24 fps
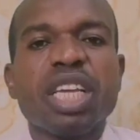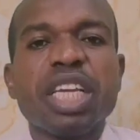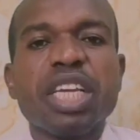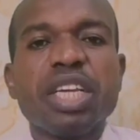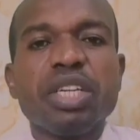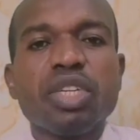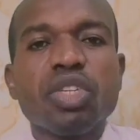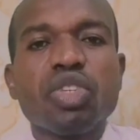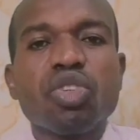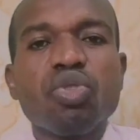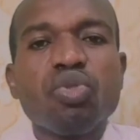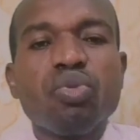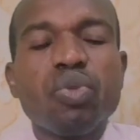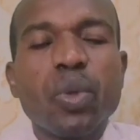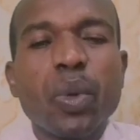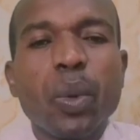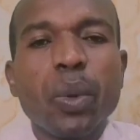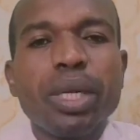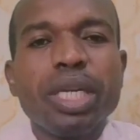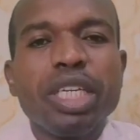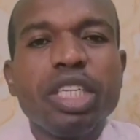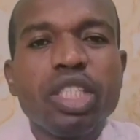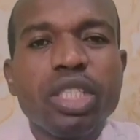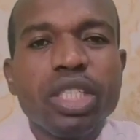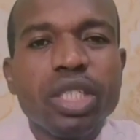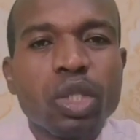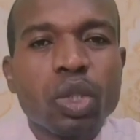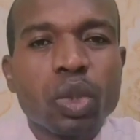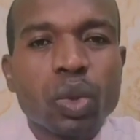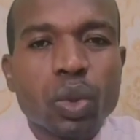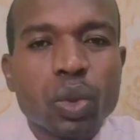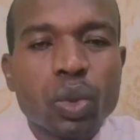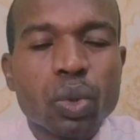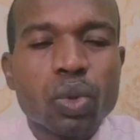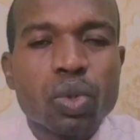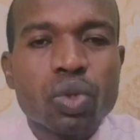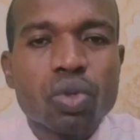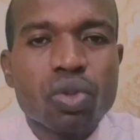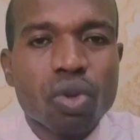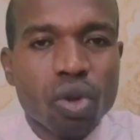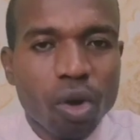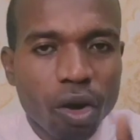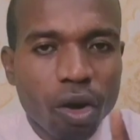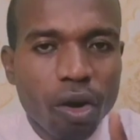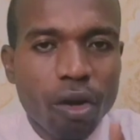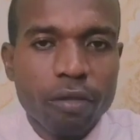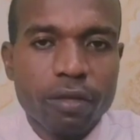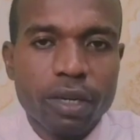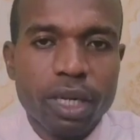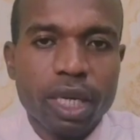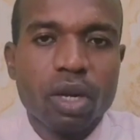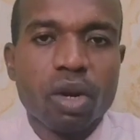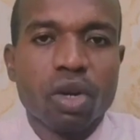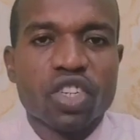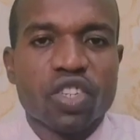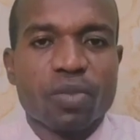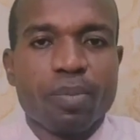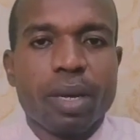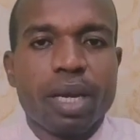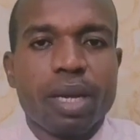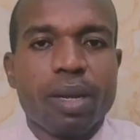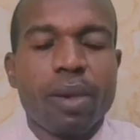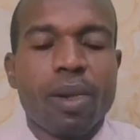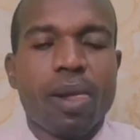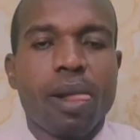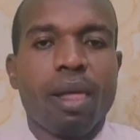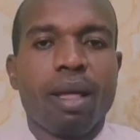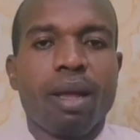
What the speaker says: is knowing the truth of the gospel.